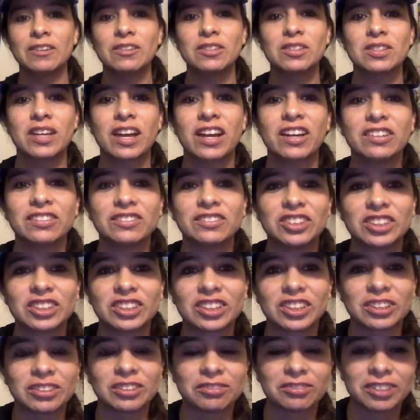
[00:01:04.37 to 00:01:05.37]
was kind of
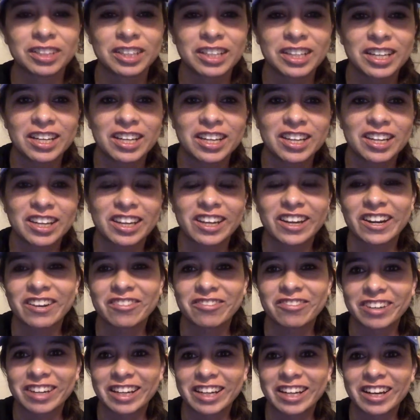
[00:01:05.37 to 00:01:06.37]
just
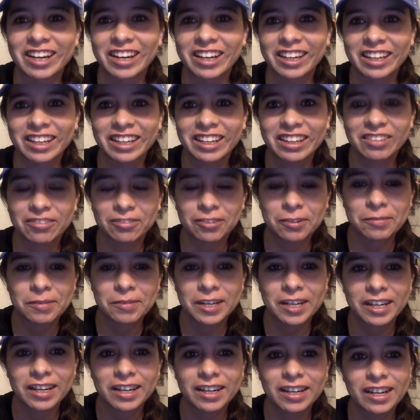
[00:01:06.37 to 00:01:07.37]
everybody got it from
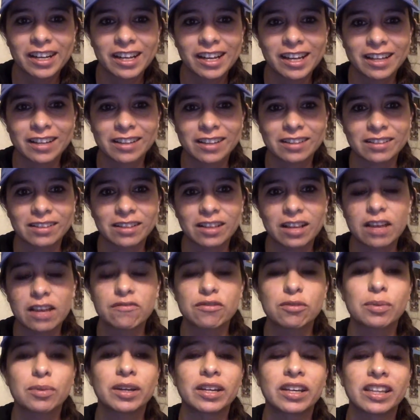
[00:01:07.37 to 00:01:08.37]
here, and
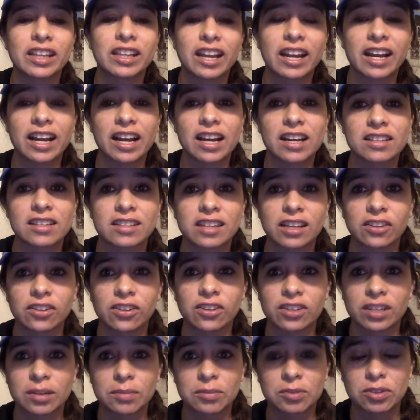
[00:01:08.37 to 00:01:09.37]
everybody that I asked I
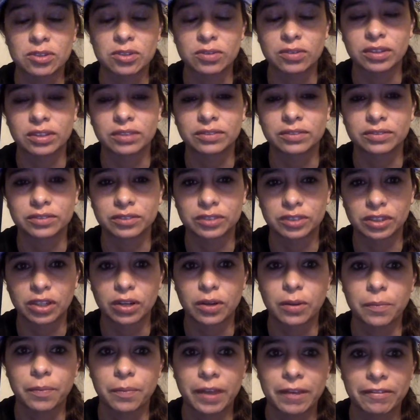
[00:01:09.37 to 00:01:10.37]
looked up to, and so
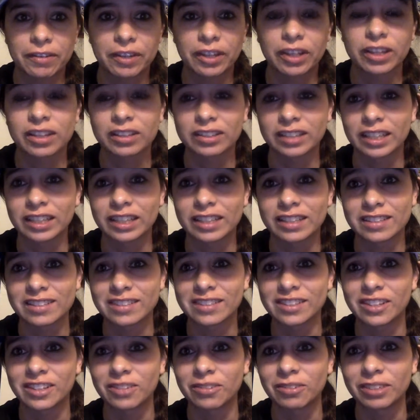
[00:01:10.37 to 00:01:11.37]
I figured it was like, this is
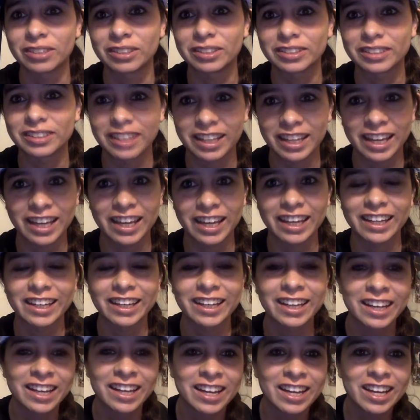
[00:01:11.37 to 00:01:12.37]
a good one.
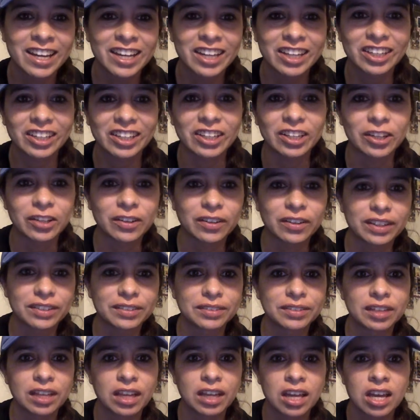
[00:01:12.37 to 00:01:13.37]

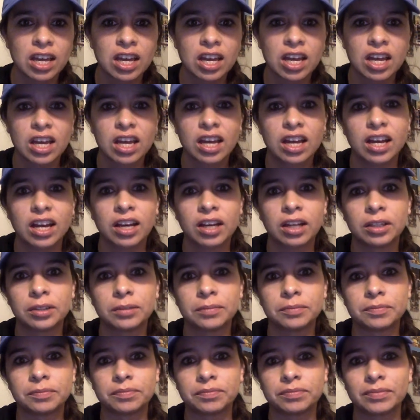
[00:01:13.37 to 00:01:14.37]
And
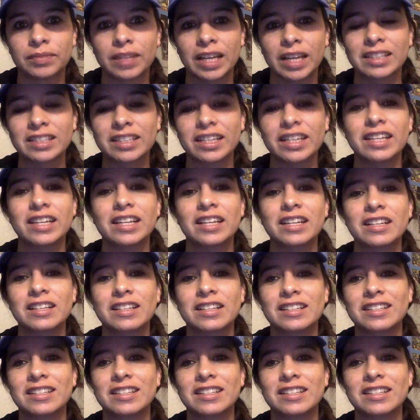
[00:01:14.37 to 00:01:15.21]
as I